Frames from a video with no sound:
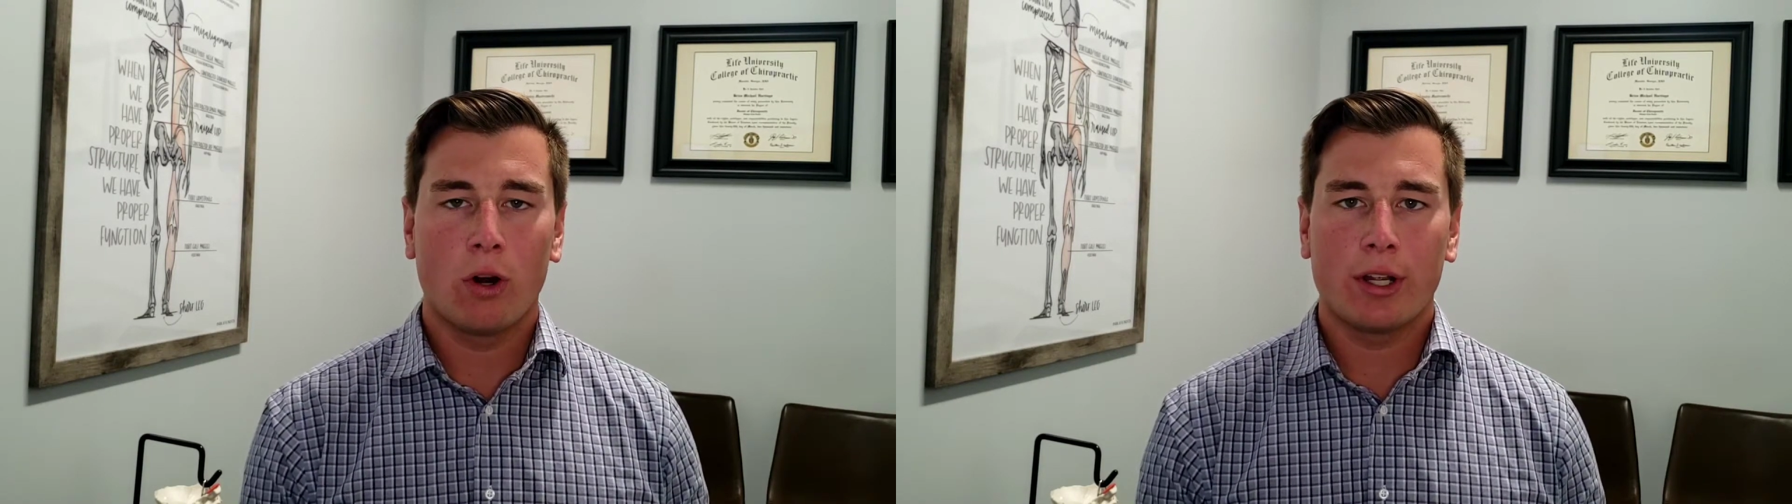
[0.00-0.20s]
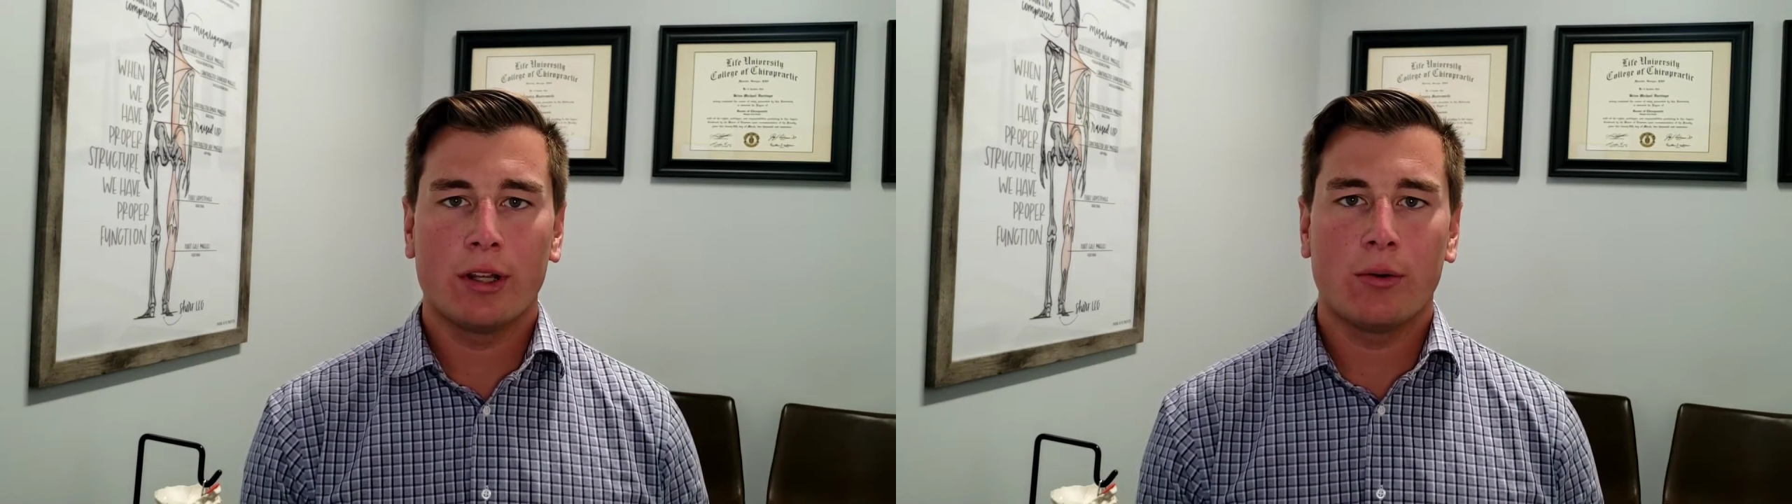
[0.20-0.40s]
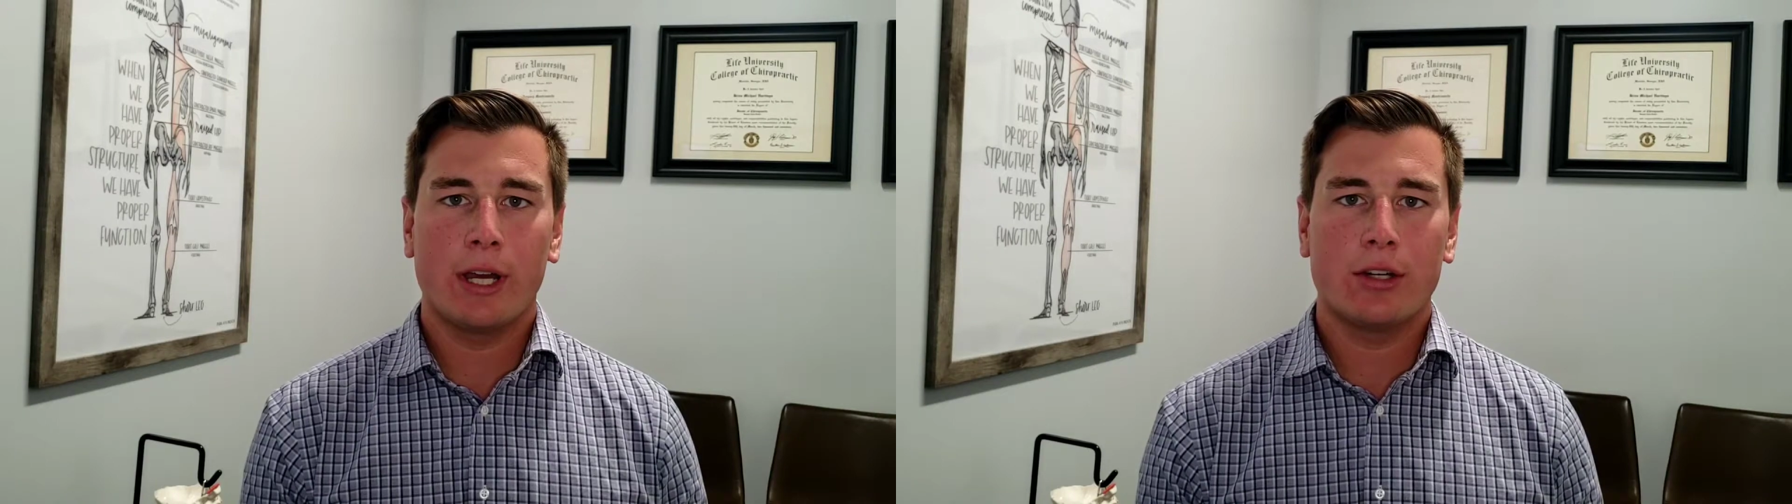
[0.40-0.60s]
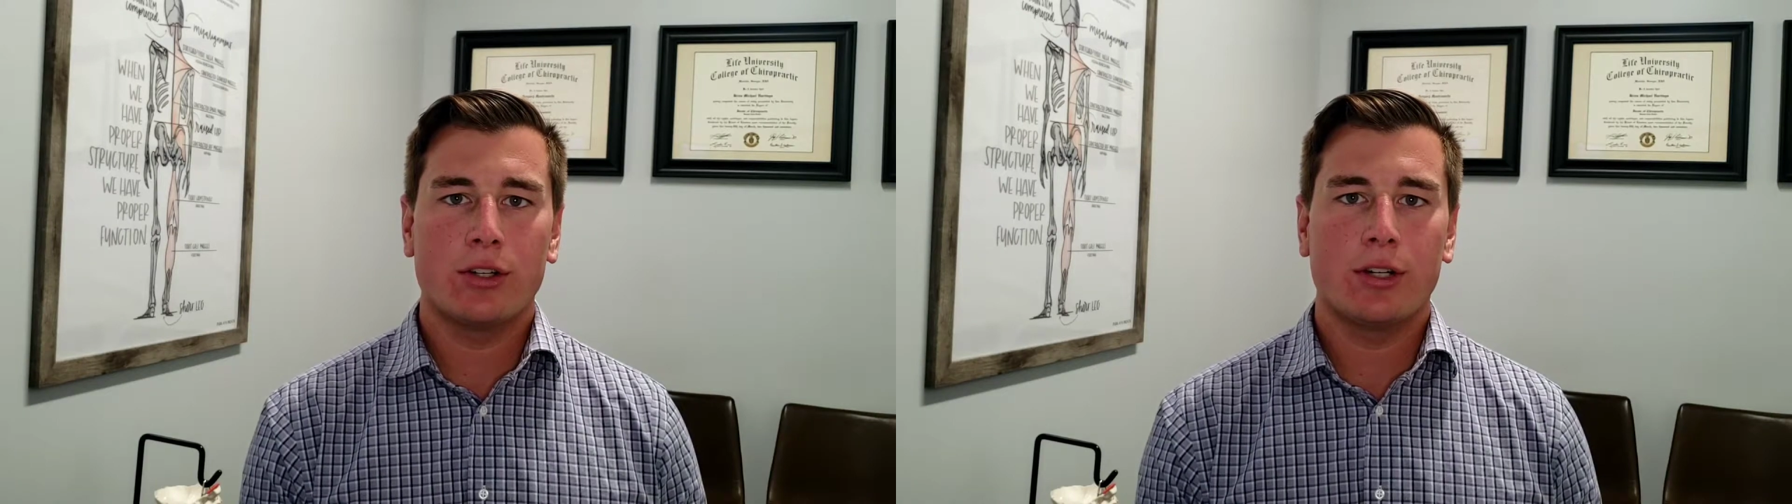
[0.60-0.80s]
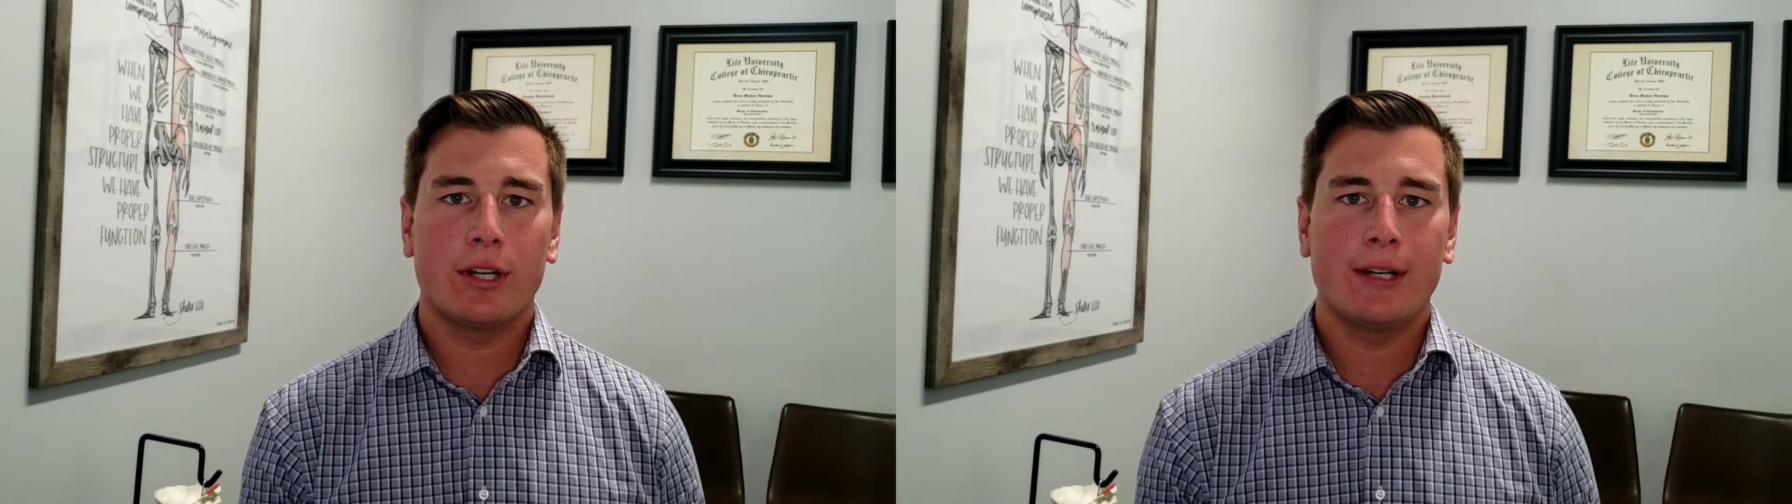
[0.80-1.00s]
working the way it
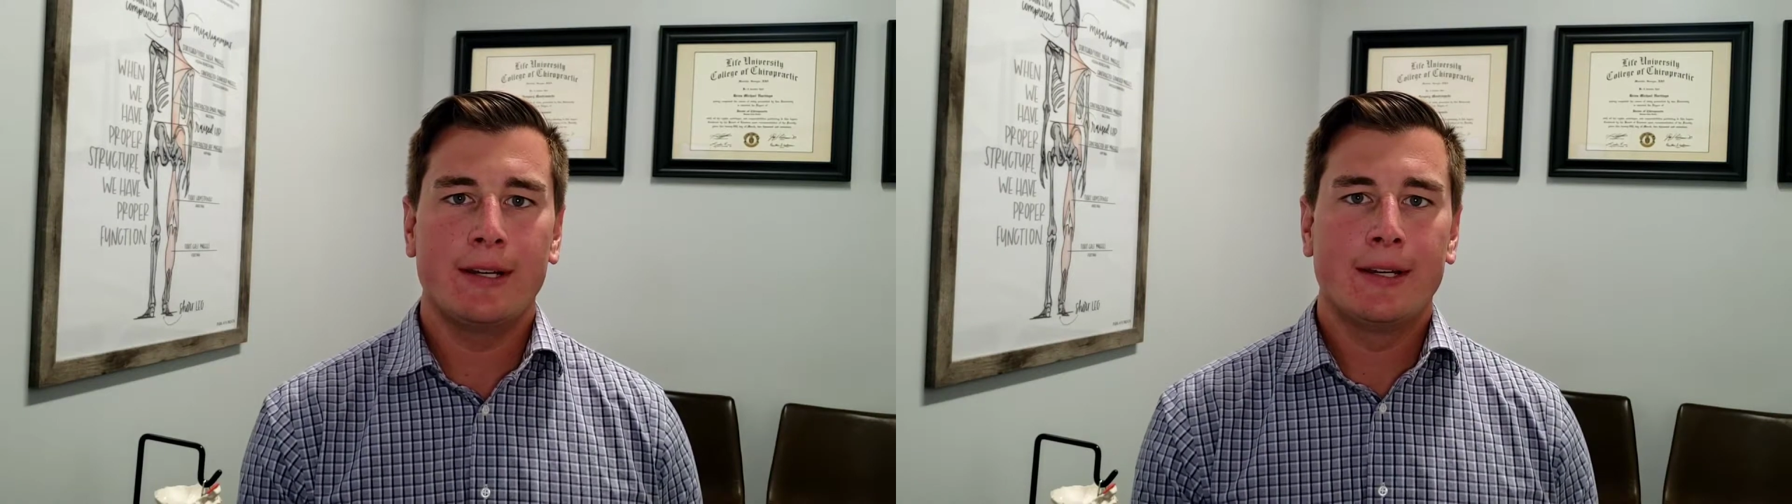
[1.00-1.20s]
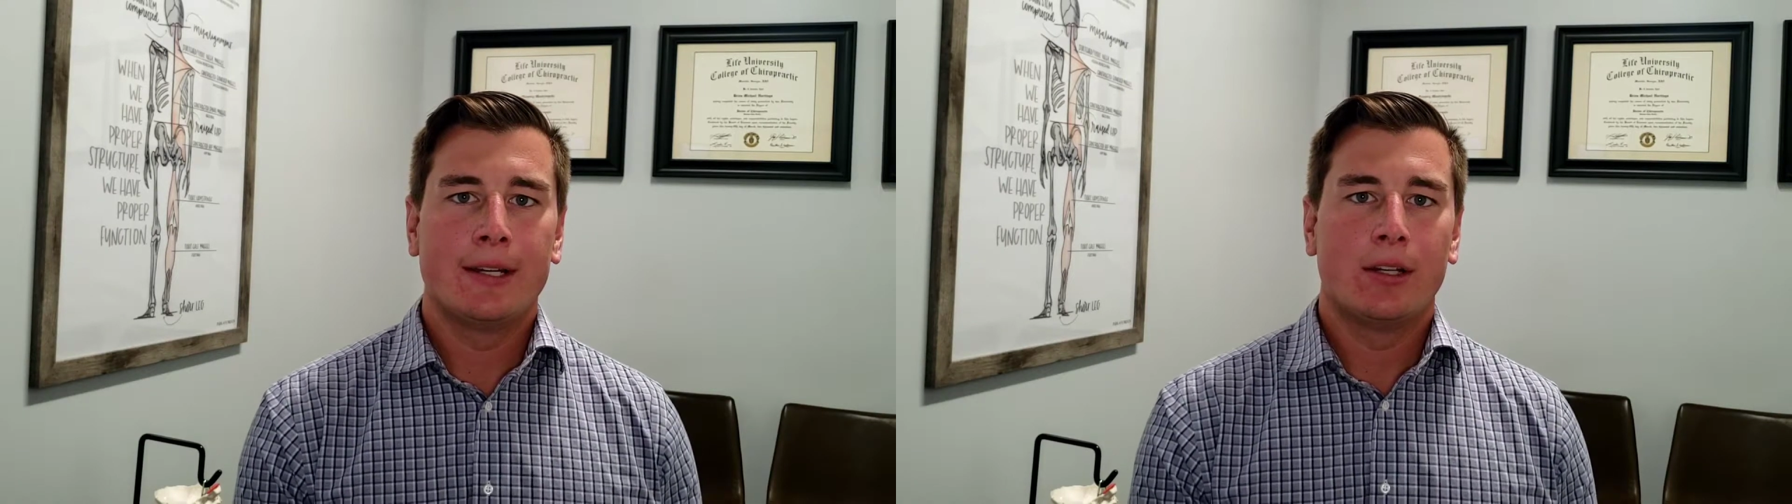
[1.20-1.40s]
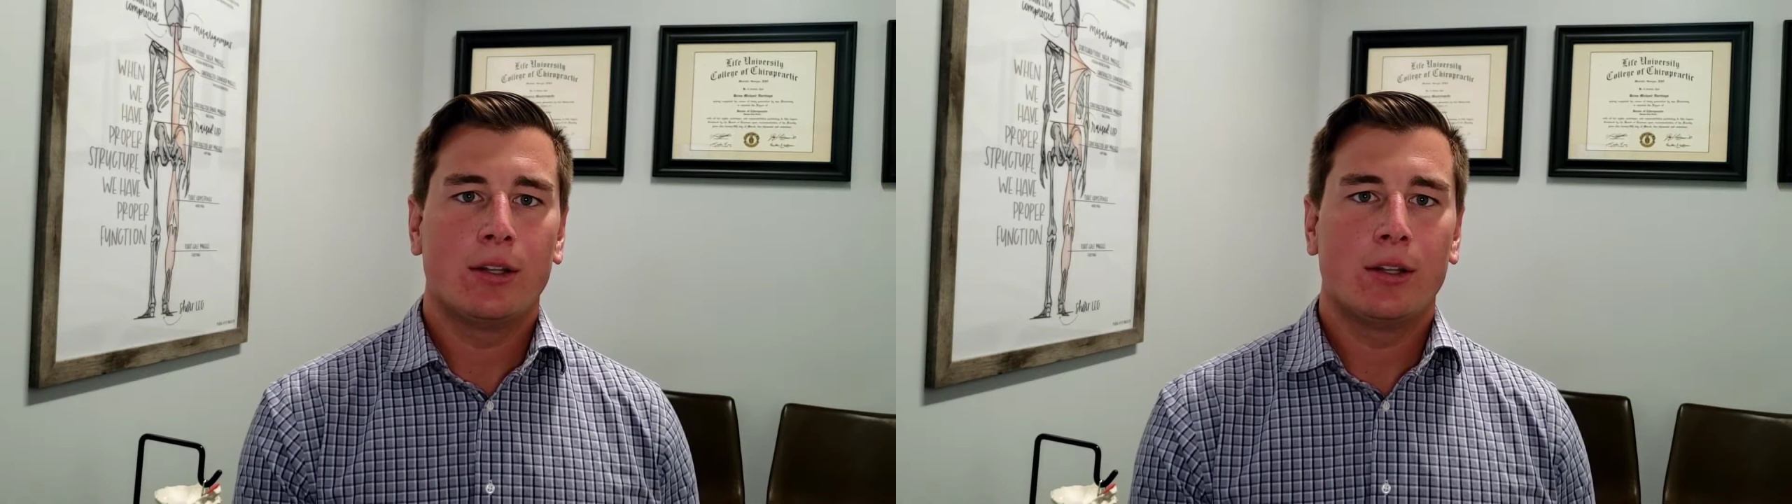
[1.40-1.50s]
should,